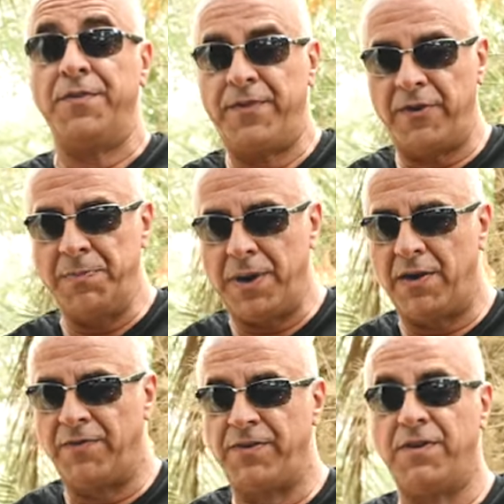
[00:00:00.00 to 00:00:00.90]
very
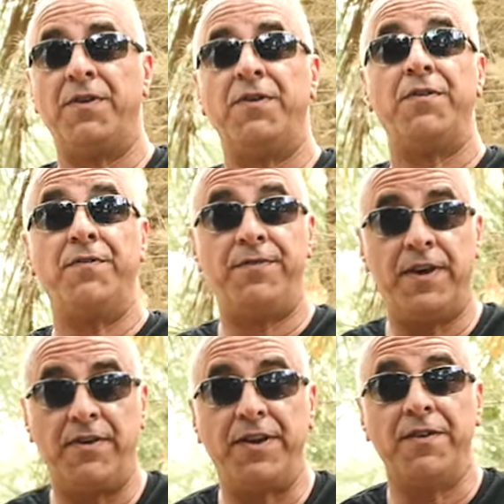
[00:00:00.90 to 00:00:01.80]
powerful,
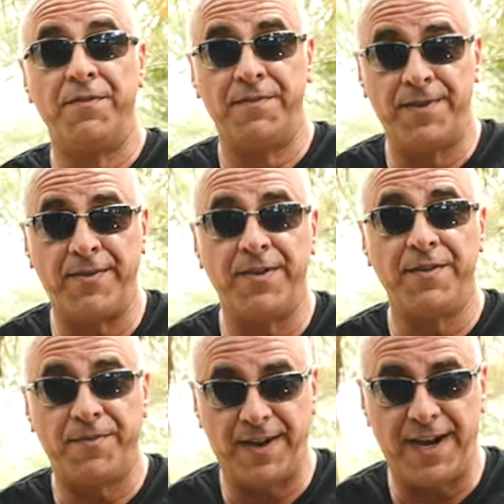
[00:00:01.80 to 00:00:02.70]
very, very
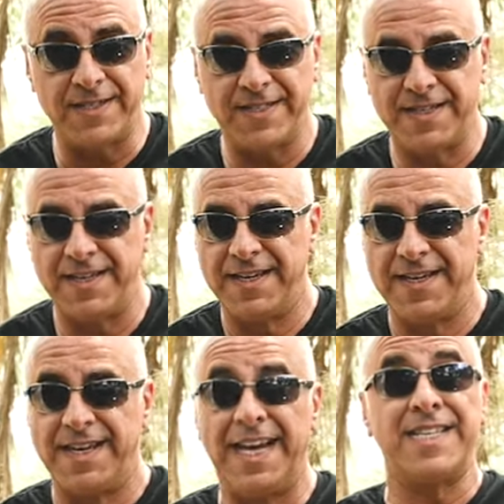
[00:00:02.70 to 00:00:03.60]
fast.
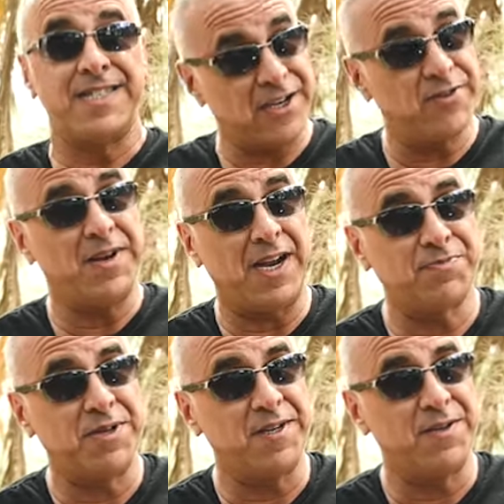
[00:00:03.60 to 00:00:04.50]
And it's naturally
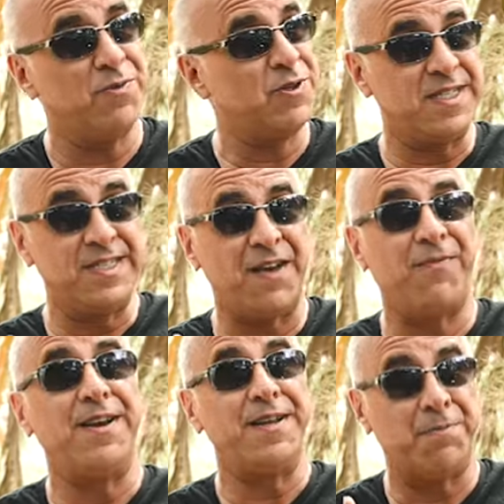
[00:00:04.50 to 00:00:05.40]
aspirated, which is
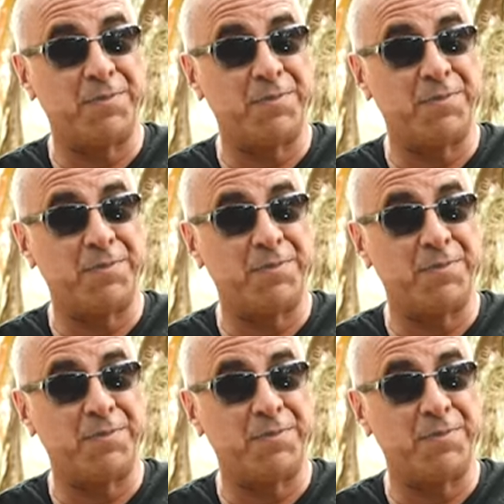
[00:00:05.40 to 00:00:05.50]
definitely a